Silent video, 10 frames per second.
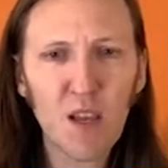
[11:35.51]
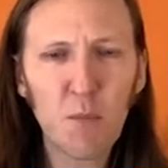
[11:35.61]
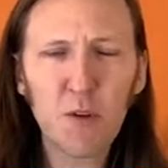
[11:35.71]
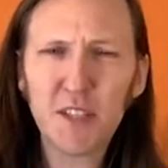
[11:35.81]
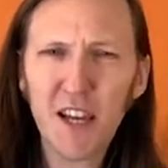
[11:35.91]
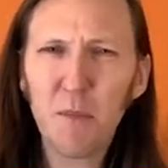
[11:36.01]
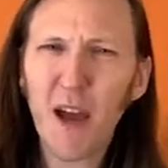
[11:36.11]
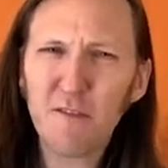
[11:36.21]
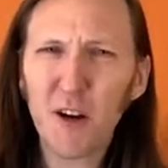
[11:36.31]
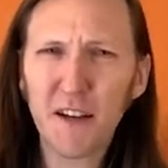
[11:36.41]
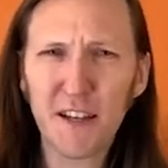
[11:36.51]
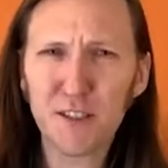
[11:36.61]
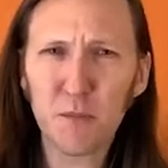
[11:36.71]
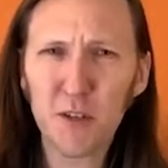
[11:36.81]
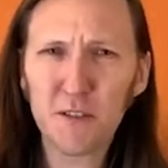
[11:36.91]
But it was kind of bad for our
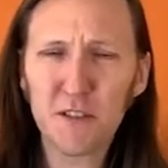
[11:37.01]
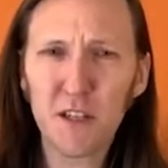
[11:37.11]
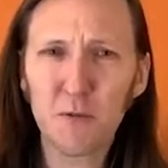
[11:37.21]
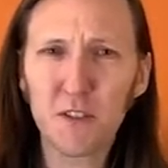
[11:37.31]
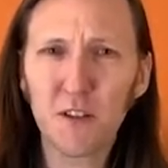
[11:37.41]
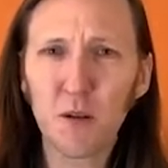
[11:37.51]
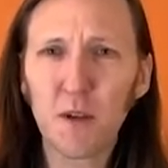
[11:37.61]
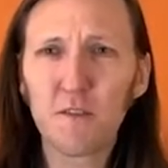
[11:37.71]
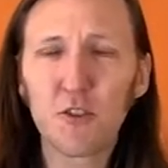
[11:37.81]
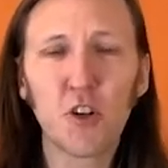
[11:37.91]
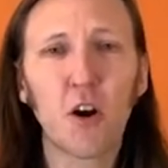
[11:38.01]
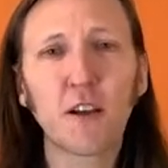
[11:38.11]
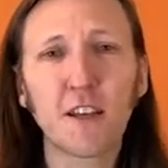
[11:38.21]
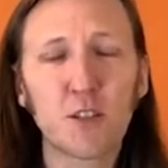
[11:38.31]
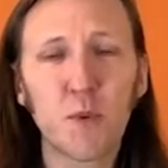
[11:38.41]
customers. It was a little bit of a jarring
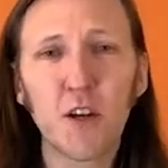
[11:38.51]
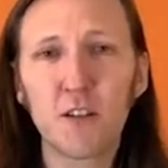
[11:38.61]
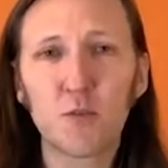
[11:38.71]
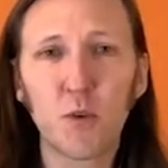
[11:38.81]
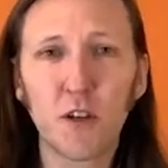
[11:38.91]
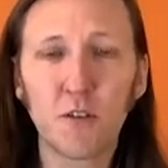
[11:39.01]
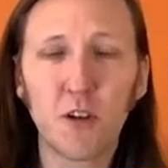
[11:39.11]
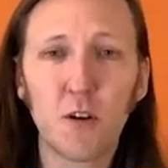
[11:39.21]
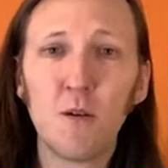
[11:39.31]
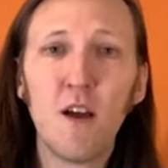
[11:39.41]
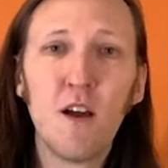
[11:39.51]
experience where you'd go